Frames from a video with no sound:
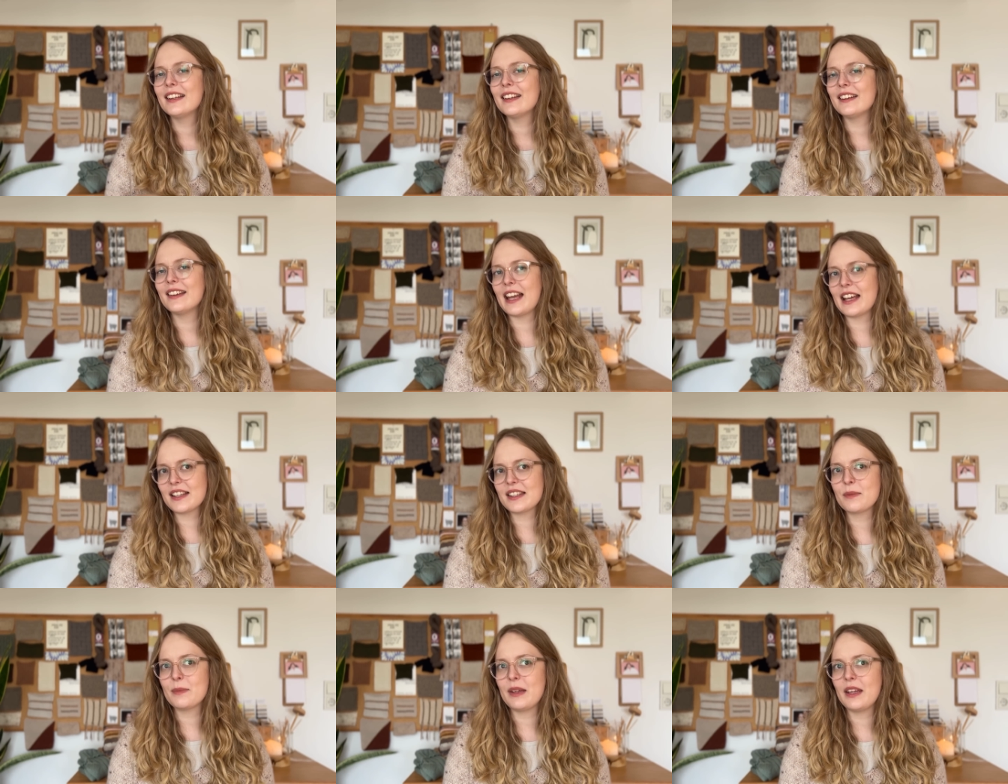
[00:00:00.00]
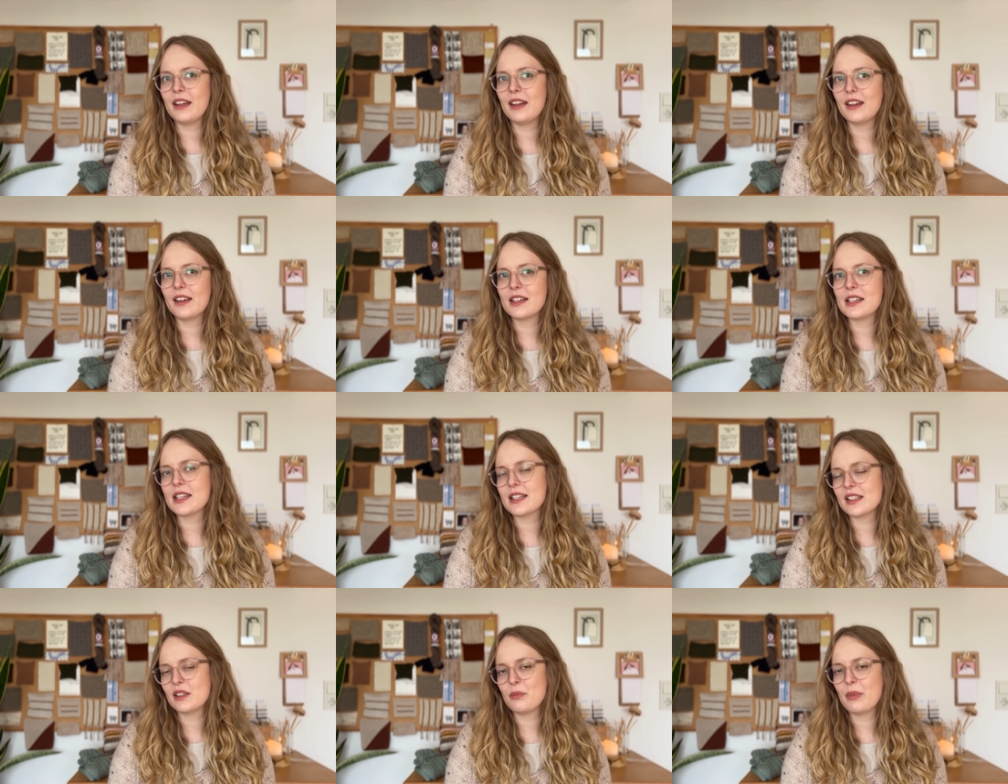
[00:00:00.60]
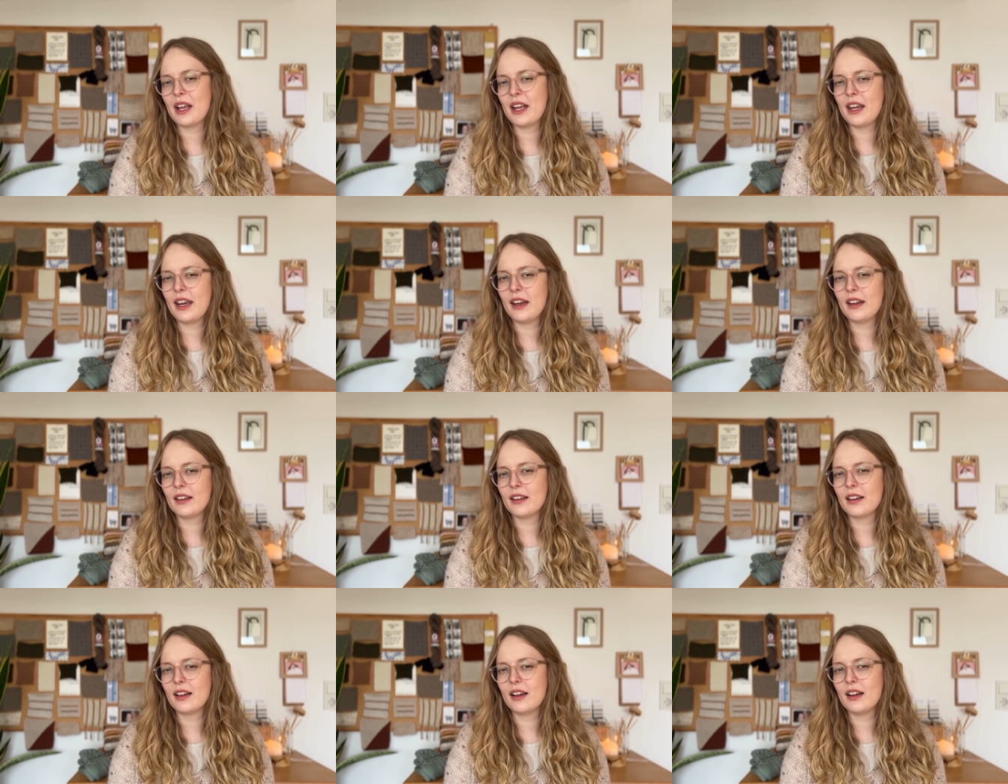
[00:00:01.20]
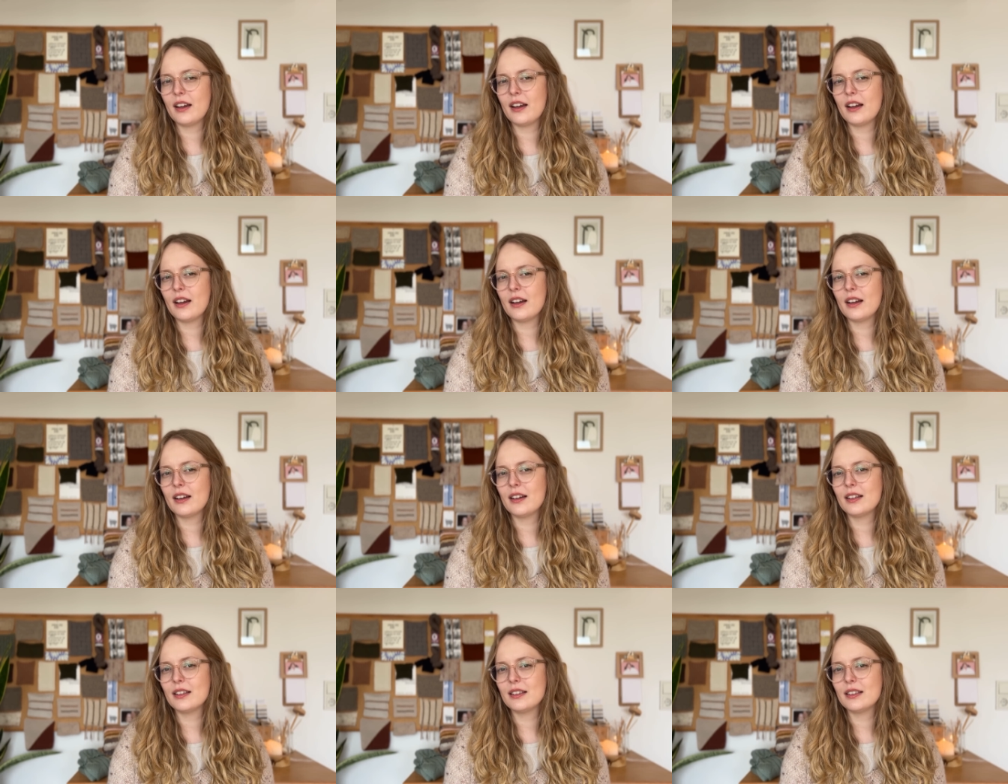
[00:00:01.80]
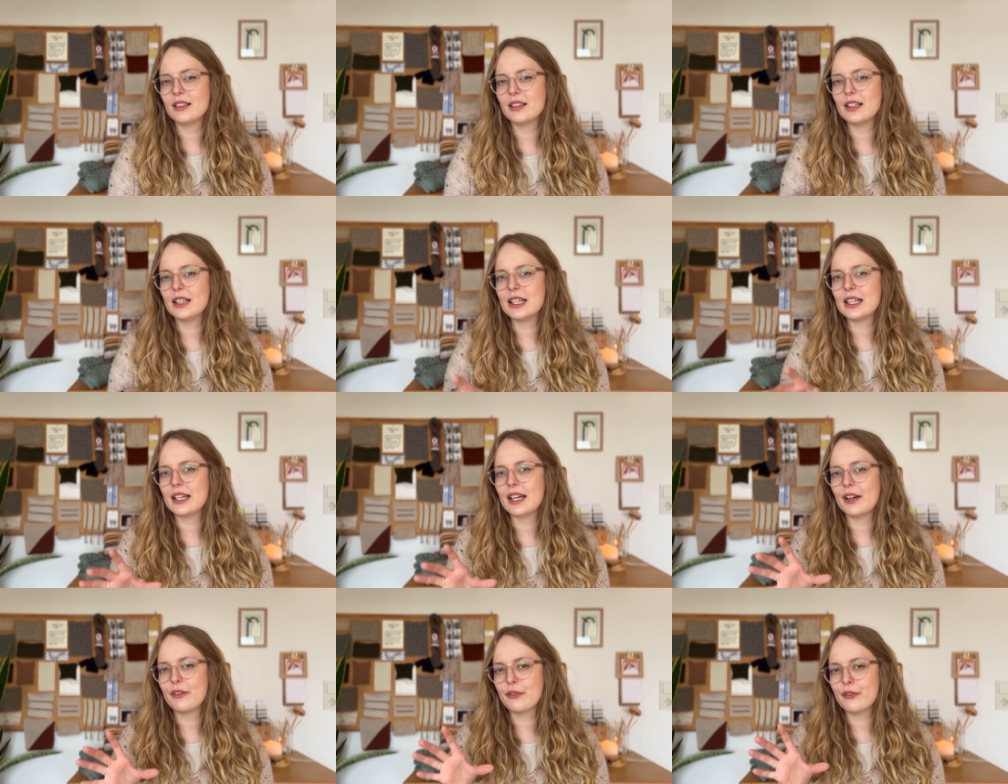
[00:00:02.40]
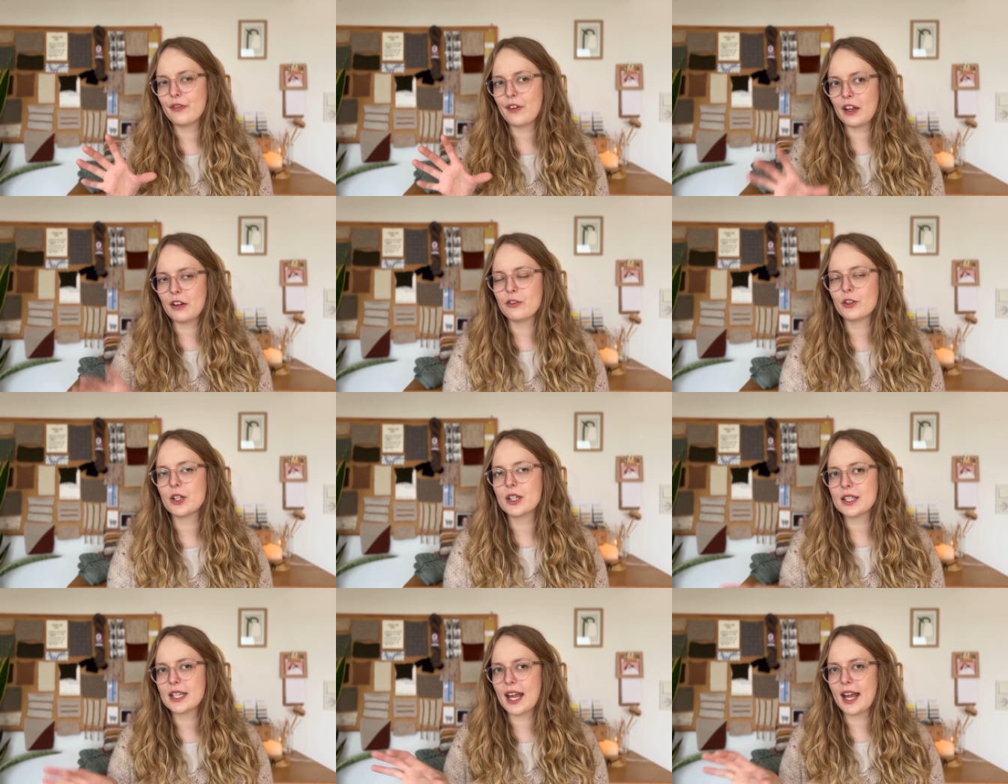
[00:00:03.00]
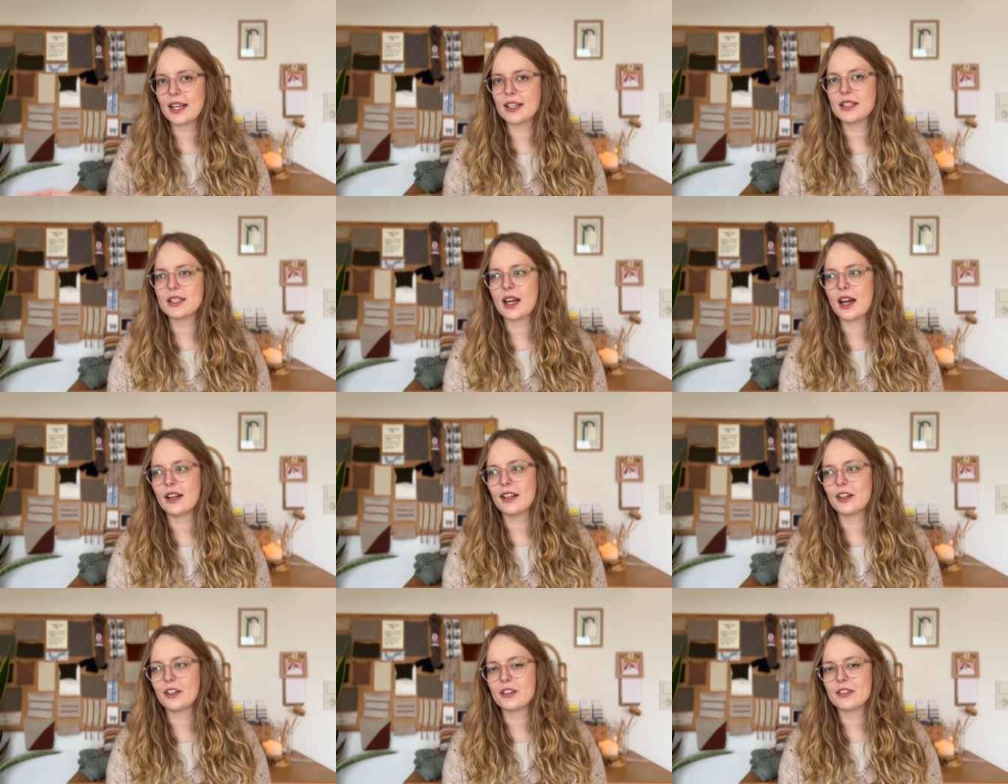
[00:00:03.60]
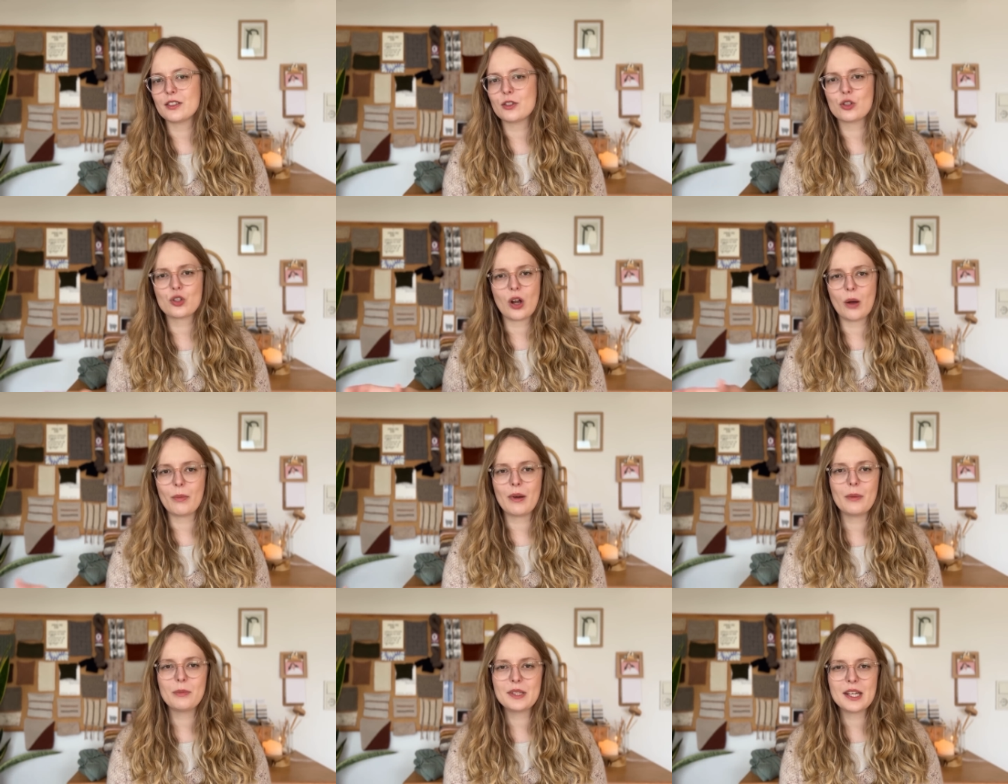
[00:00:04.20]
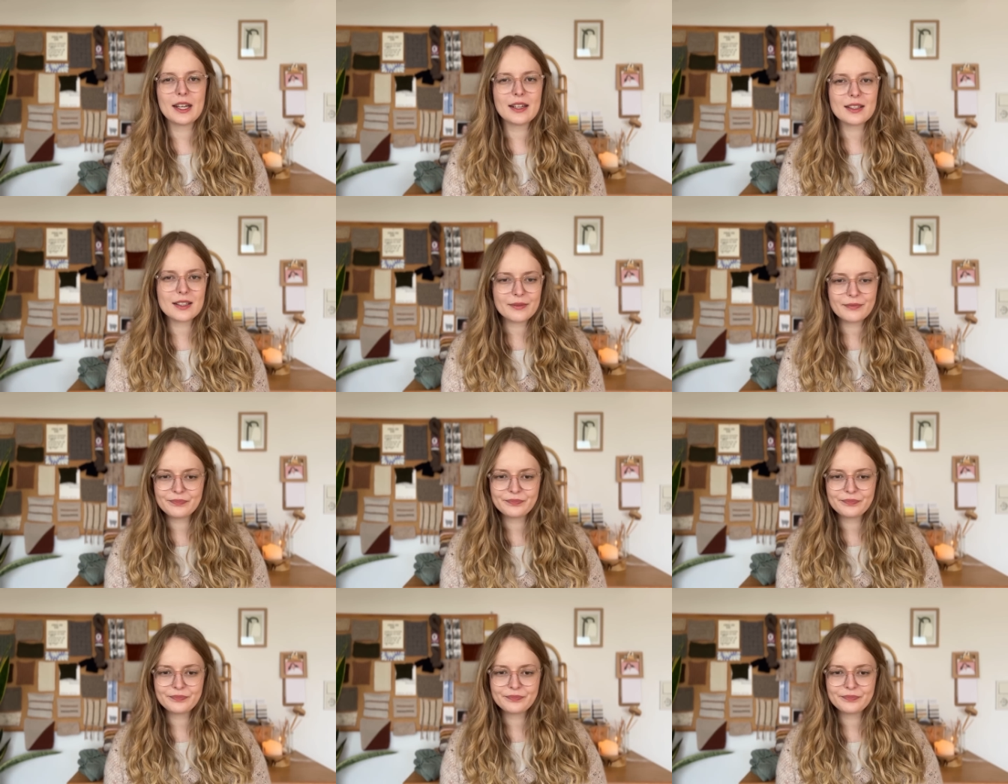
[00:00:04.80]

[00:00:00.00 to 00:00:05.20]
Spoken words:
That's me anticipating a favorite hand dyer's shop update,